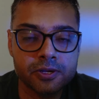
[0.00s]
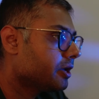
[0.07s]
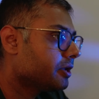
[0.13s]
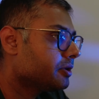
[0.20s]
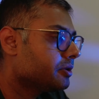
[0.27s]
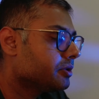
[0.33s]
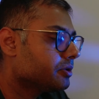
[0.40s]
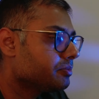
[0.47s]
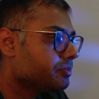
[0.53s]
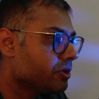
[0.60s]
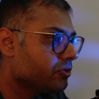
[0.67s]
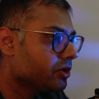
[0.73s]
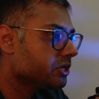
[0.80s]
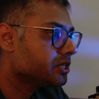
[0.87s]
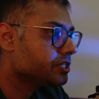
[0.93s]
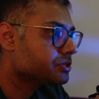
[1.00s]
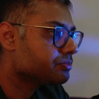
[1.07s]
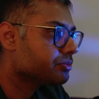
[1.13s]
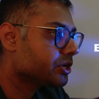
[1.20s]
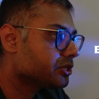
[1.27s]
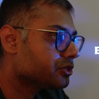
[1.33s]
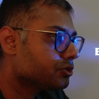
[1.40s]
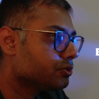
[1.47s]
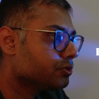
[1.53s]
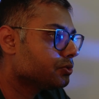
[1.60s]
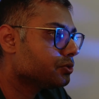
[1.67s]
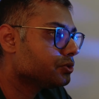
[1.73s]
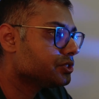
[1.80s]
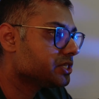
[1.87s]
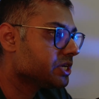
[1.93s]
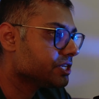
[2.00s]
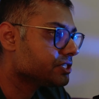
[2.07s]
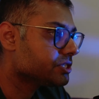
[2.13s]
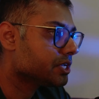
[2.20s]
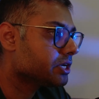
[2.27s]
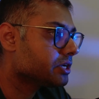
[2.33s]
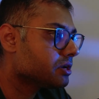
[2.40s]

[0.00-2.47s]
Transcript: And BYD's breakthrough could change that